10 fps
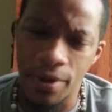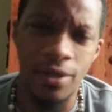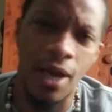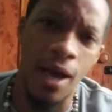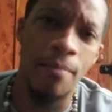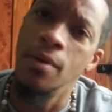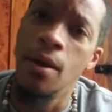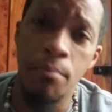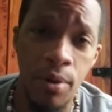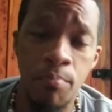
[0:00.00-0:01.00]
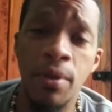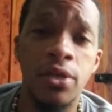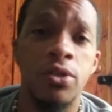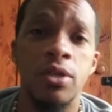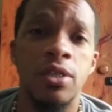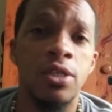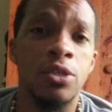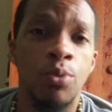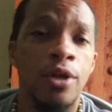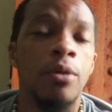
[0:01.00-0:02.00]
time. But mentally, this is
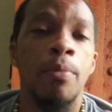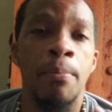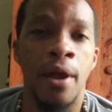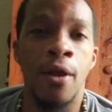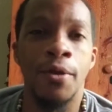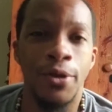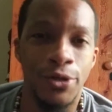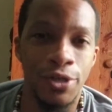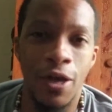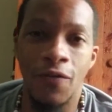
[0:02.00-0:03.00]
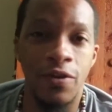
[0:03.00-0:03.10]
where you're preparing yourself.